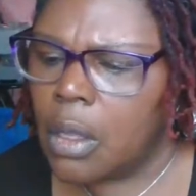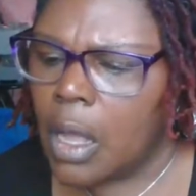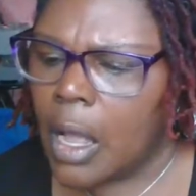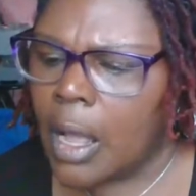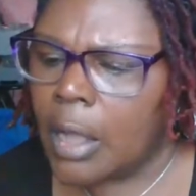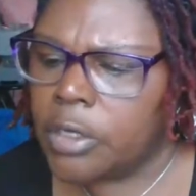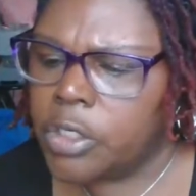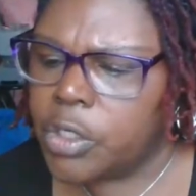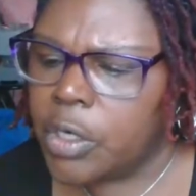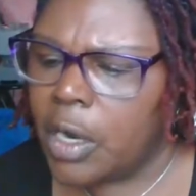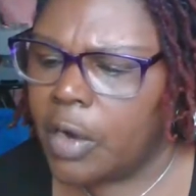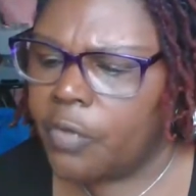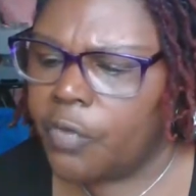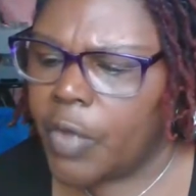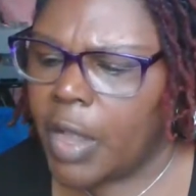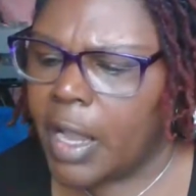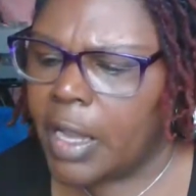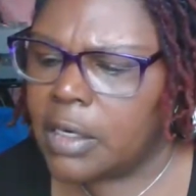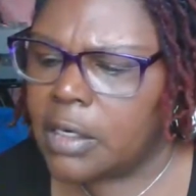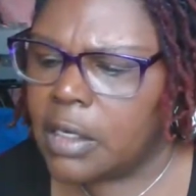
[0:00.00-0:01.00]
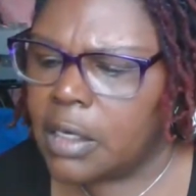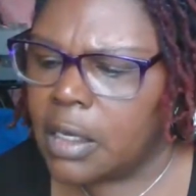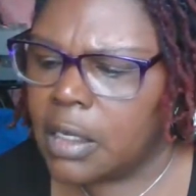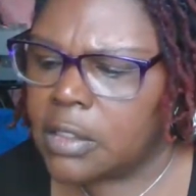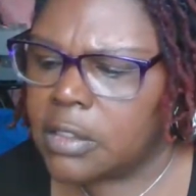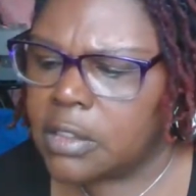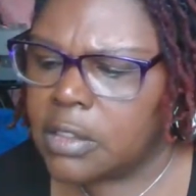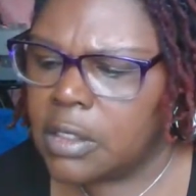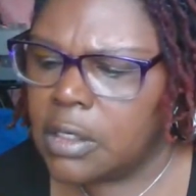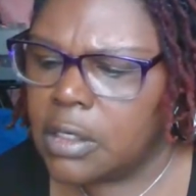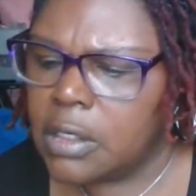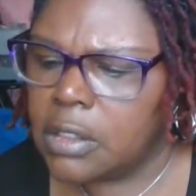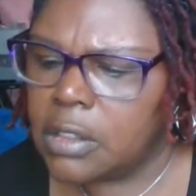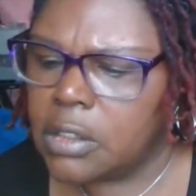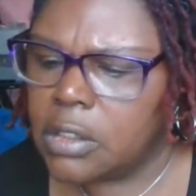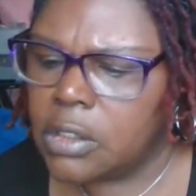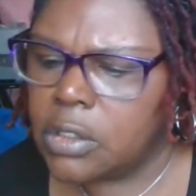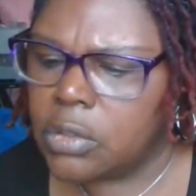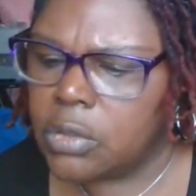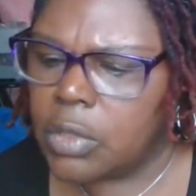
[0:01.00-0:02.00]
I'll try to find it and send it
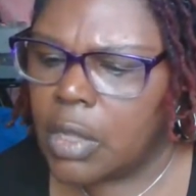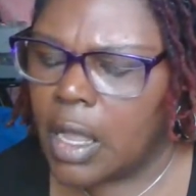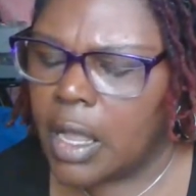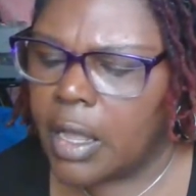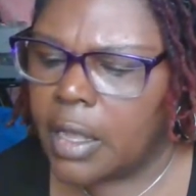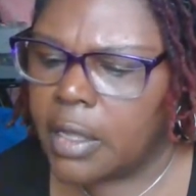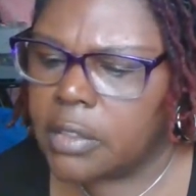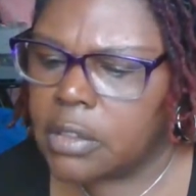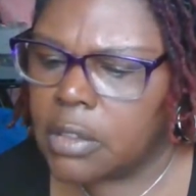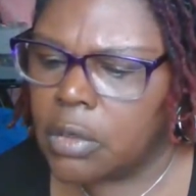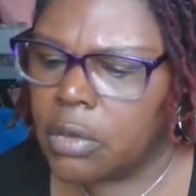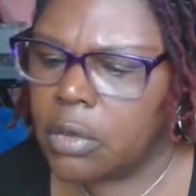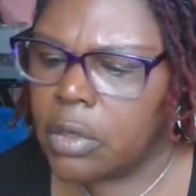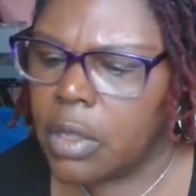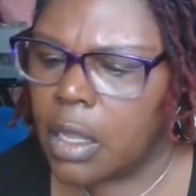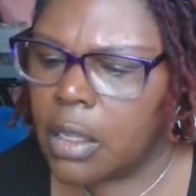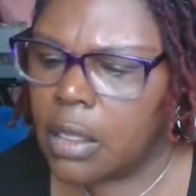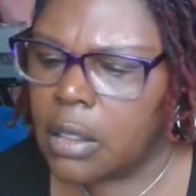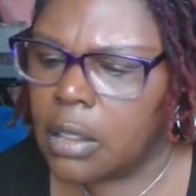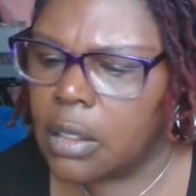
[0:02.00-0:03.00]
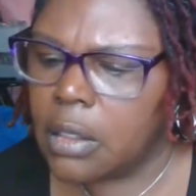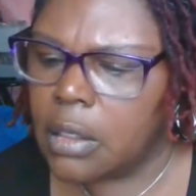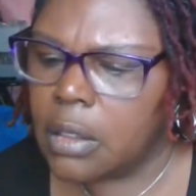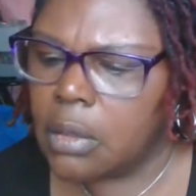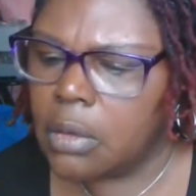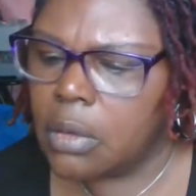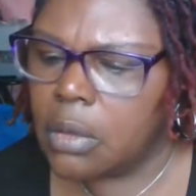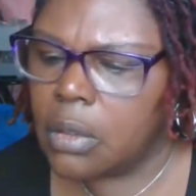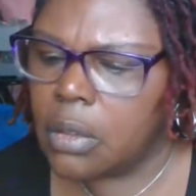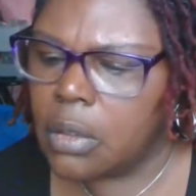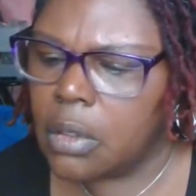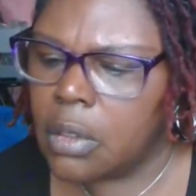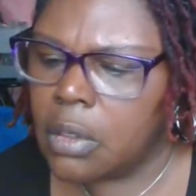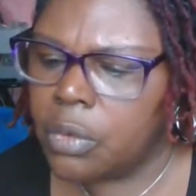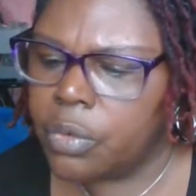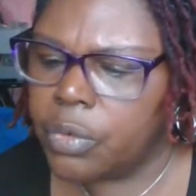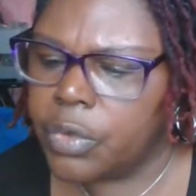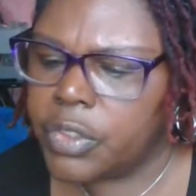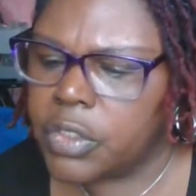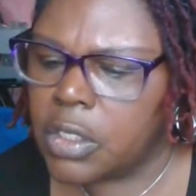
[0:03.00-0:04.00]
to you guys. Okay. It
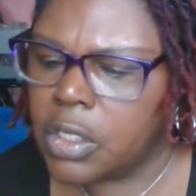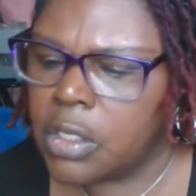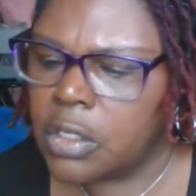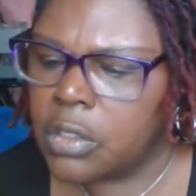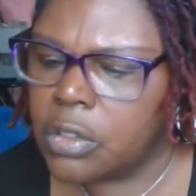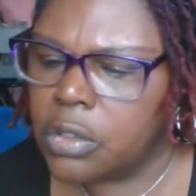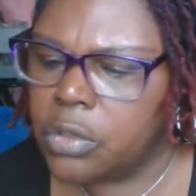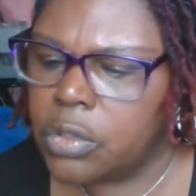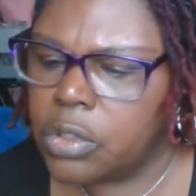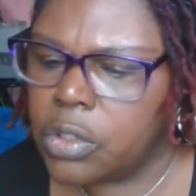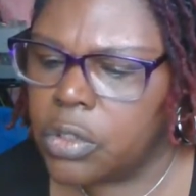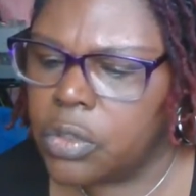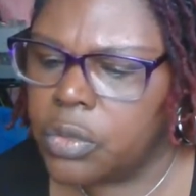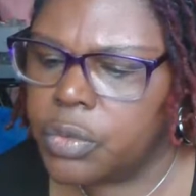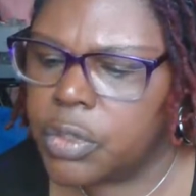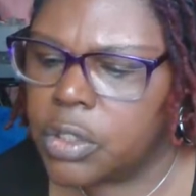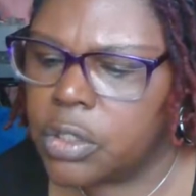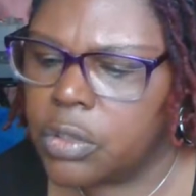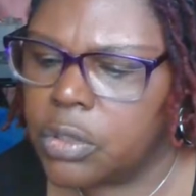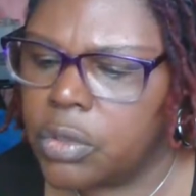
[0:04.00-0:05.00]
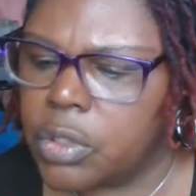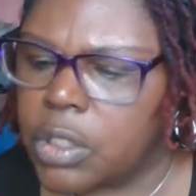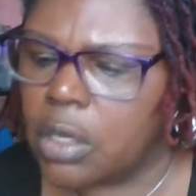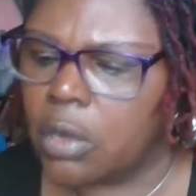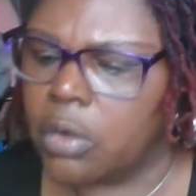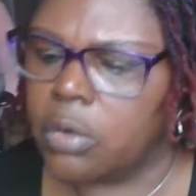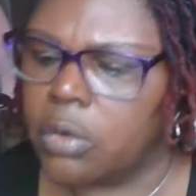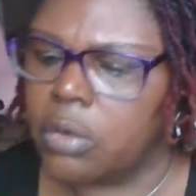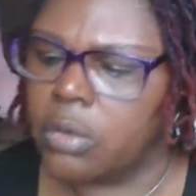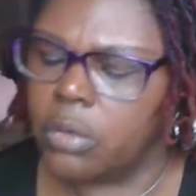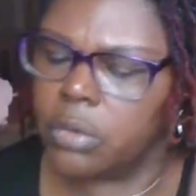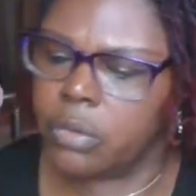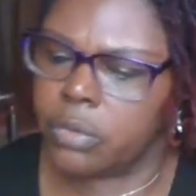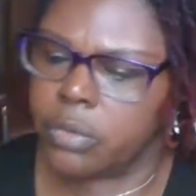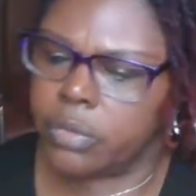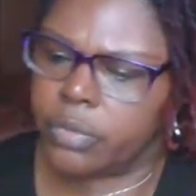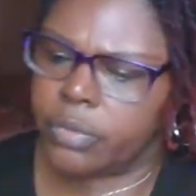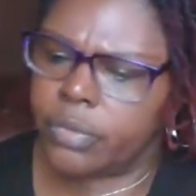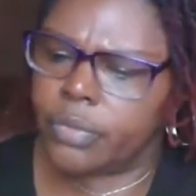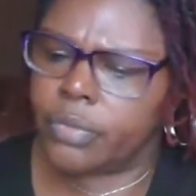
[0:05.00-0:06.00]
was in YouTube Studio.
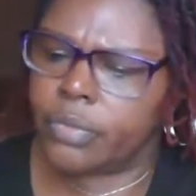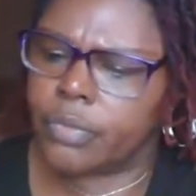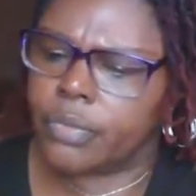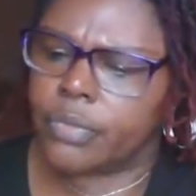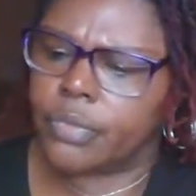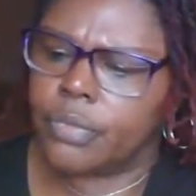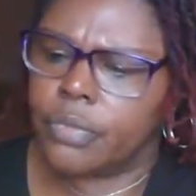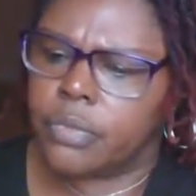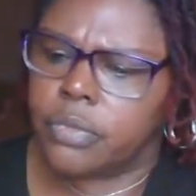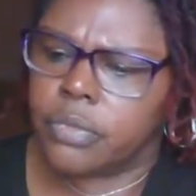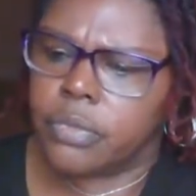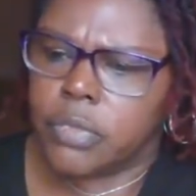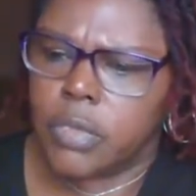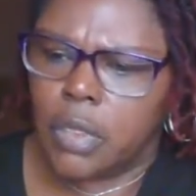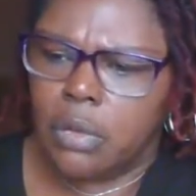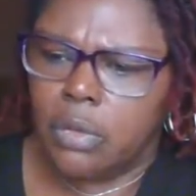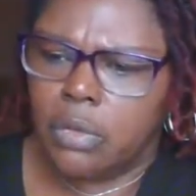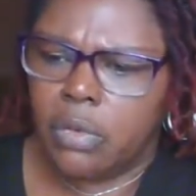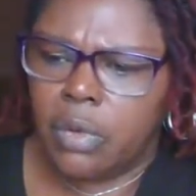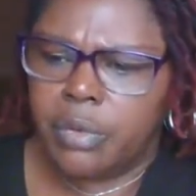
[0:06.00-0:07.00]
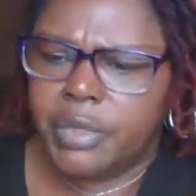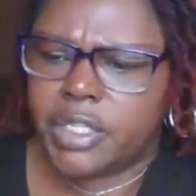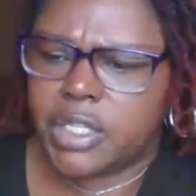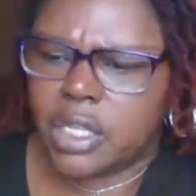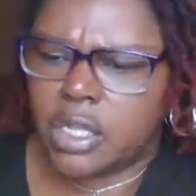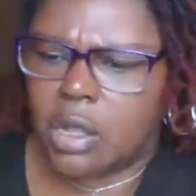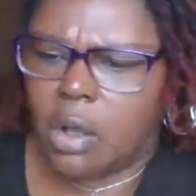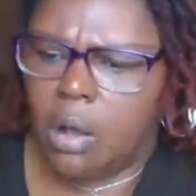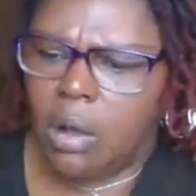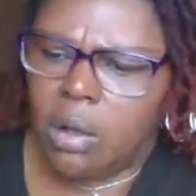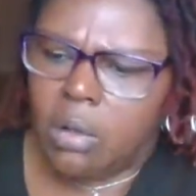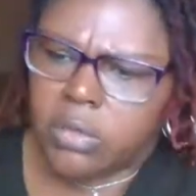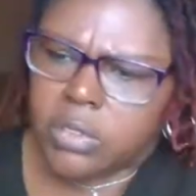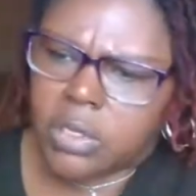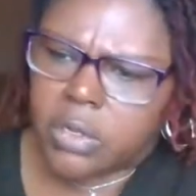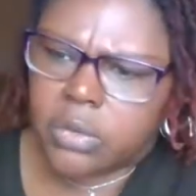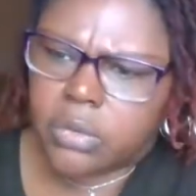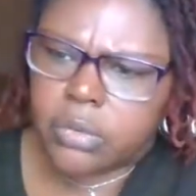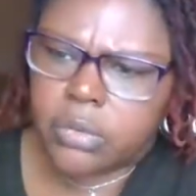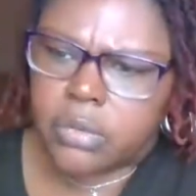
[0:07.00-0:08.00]
Mm. What was it called
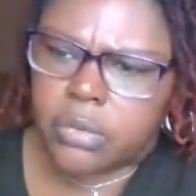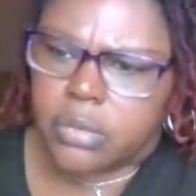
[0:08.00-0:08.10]
though?